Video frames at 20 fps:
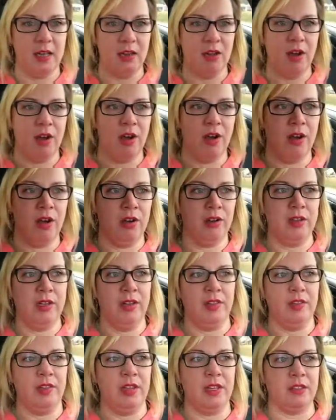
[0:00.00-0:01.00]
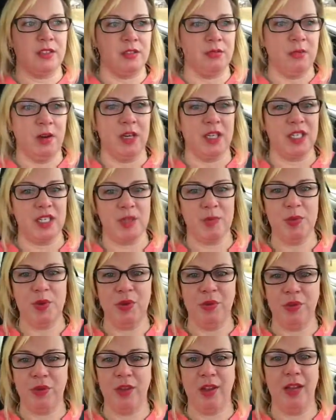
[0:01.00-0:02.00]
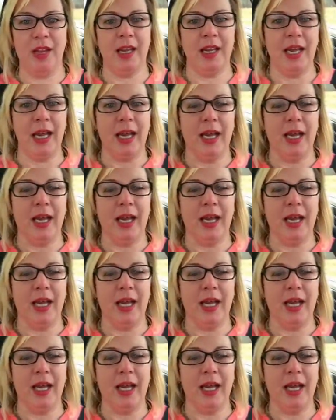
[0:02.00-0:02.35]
along, and things are running smoothly.